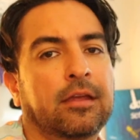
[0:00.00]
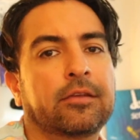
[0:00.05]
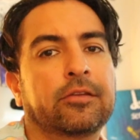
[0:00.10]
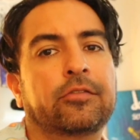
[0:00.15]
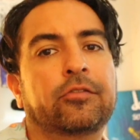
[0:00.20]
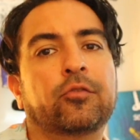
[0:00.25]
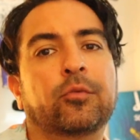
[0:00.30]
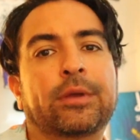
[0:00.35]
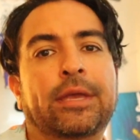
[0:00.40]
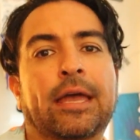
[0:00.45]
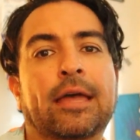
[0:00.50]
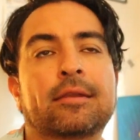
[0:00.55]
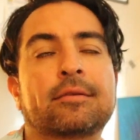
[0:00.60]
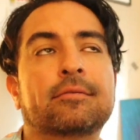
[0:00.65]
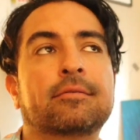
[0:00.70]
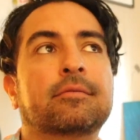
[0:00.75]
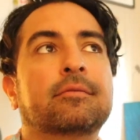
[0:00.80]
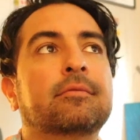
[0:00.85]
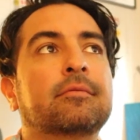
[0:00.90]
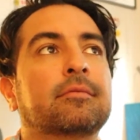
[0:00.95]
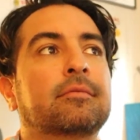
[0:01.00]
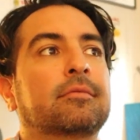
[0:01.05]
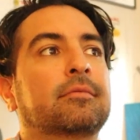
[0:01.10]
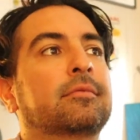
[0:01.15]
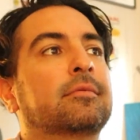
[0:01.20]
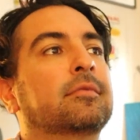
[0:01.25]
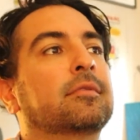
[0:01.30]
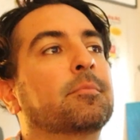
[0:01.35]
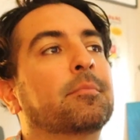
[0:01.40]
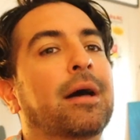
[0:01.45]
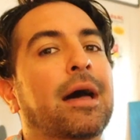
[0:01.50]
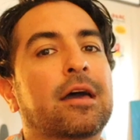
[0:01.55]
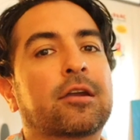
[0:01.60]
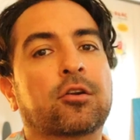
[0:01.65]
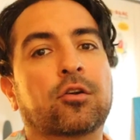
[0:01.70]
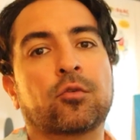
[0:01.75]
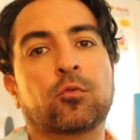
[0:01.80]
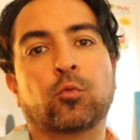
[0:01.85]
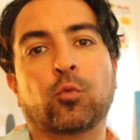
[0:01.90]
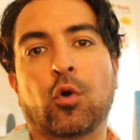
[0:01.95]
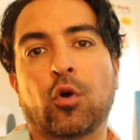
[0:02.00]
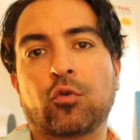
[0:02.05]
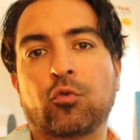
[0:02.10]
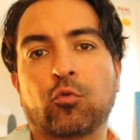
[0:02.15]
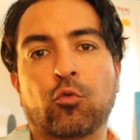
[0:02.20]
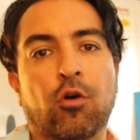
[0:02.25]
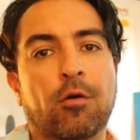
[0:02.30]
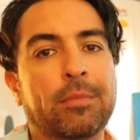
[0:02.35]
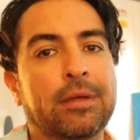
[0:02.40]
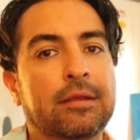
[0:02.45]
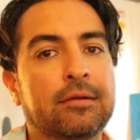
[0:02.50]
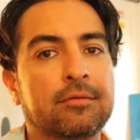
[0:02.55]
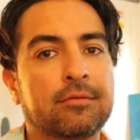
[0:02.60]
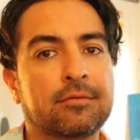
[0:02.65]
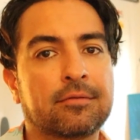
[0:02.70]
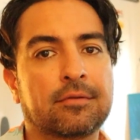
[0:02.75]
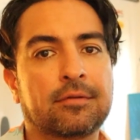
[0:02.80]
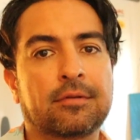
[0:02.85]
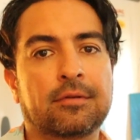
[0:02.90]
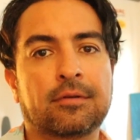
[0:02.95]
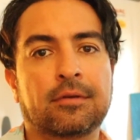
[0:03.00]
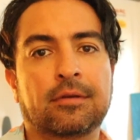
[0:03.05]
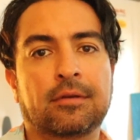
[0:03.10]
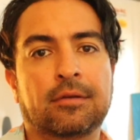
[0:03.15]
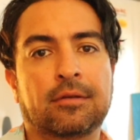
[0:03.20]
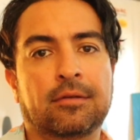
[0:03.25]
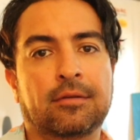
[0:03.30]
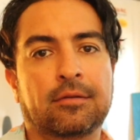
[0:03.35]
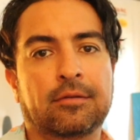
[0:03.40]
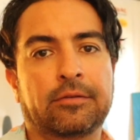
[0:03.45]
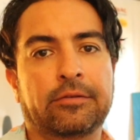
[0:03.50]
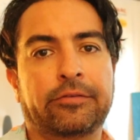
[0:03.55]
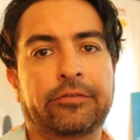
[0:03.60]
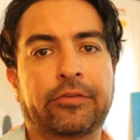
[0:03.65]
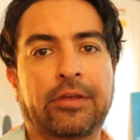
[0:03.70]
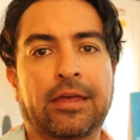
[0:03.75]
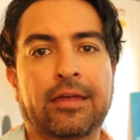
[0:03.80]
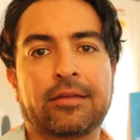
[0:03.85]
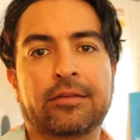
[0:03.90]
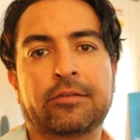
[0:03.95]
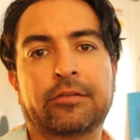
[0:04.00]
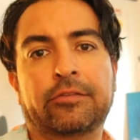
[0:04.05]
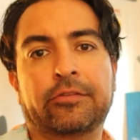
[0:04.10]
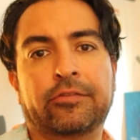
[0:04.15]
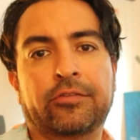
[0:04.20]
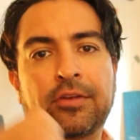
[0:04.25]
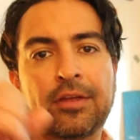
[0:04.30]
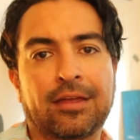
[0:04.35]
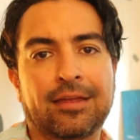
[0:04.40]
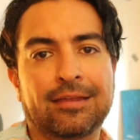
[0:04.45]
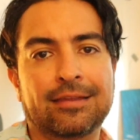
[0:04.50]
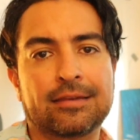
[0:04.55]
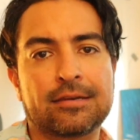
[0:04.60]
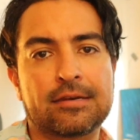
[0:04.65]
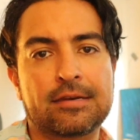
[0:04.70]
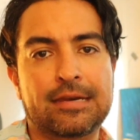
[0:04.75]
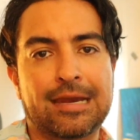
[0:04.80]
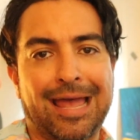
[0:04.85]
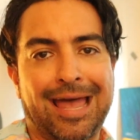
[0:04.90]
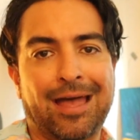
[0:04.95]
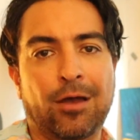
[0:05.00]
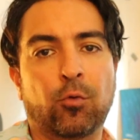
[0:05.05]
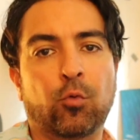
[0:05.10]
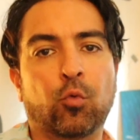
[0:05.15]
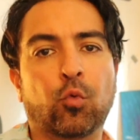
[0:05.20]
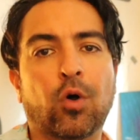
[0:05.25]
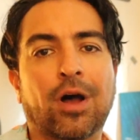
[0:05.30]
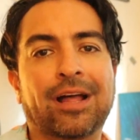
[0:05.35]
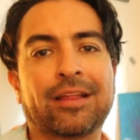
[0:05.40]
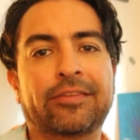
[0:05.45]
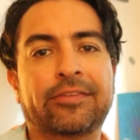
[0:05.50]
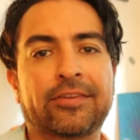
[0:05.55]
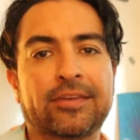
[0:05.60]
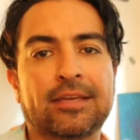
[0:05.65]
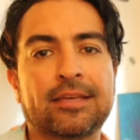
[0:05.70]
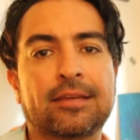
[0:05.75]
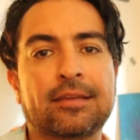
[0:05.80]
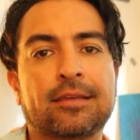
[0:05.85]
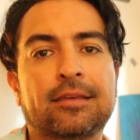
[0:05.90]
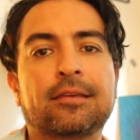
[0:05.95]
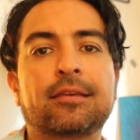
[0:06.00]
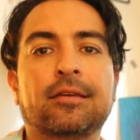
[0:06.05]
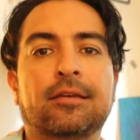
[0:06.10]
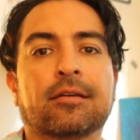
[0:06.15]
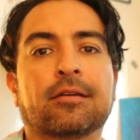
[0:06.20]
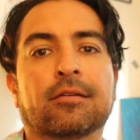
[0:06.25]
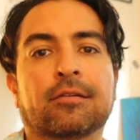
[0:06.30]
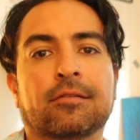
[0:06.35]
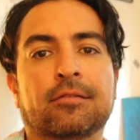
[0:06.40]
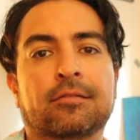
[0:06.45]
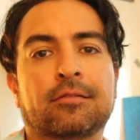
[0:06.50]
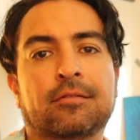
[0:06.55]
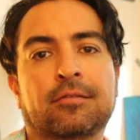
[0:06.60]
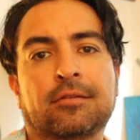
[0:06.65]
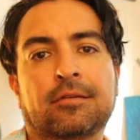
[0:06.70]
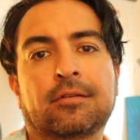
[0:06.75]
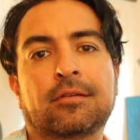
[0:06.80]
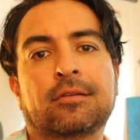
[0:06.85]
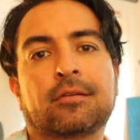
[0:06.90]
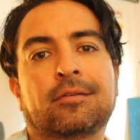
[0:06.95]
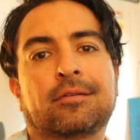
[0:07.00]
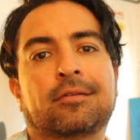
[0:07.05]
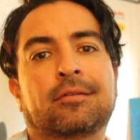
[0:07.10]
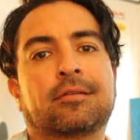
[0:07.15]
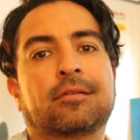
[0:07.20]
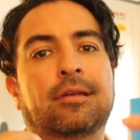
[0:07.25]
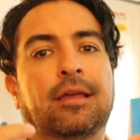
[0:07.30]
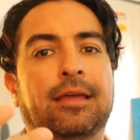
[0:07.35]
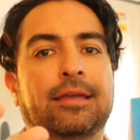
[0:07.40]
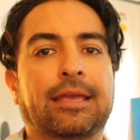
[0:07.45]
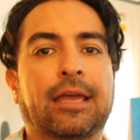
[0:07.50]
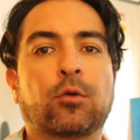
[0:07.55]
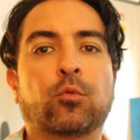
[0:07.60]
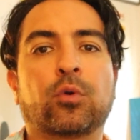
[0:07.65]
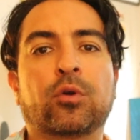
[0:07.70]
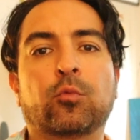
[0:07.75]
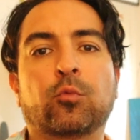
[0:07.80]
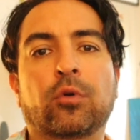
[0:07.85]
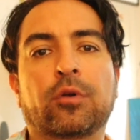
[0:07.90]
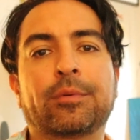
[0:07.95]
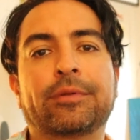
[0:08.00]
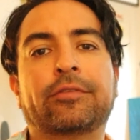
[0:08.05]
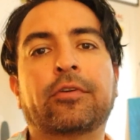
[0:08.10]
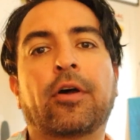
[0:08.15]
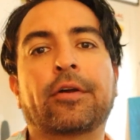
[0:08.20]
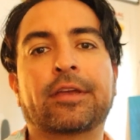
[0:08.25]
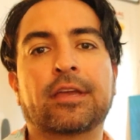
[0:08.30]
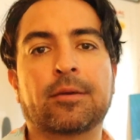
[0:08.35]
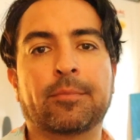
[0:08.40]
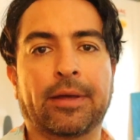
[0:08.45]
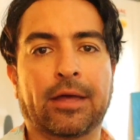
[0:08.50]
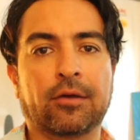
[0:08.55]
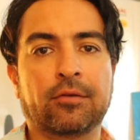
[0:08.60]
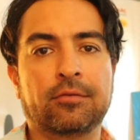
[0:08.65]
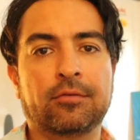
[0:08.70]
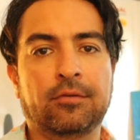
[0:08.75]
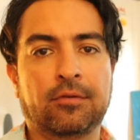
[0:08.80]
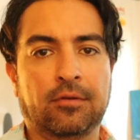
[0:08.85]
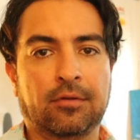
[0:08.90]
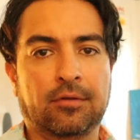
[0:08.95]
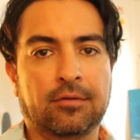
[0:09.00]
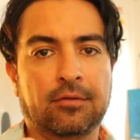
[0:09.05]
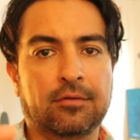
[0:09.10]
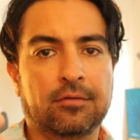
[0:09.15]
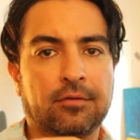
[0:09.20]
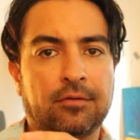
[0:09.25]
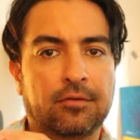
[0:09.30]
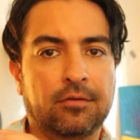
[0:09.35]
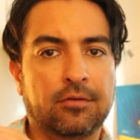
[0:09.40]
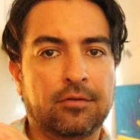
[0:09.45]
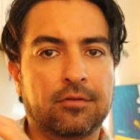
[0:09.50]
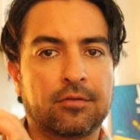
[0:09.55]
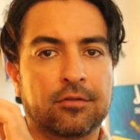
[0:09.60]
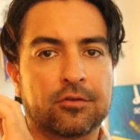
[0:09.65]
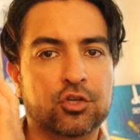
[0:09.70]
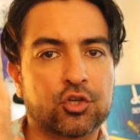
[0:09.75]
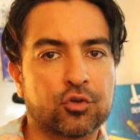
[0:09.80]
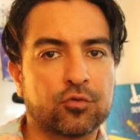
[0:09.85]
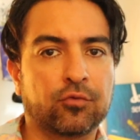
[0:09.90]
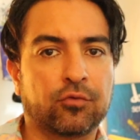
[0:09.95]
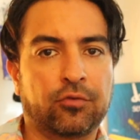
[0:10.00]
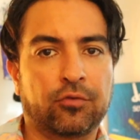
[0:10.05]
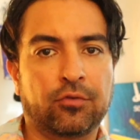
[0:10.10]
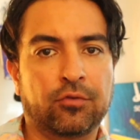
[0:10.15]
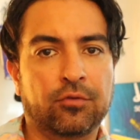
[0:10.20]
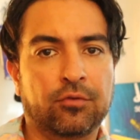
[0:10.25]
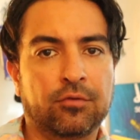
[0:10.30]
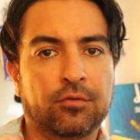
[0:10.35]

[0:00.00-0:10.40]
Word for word: So again, the modern woke woman says, not wanted here. Again, what, what are we talking about? The truth.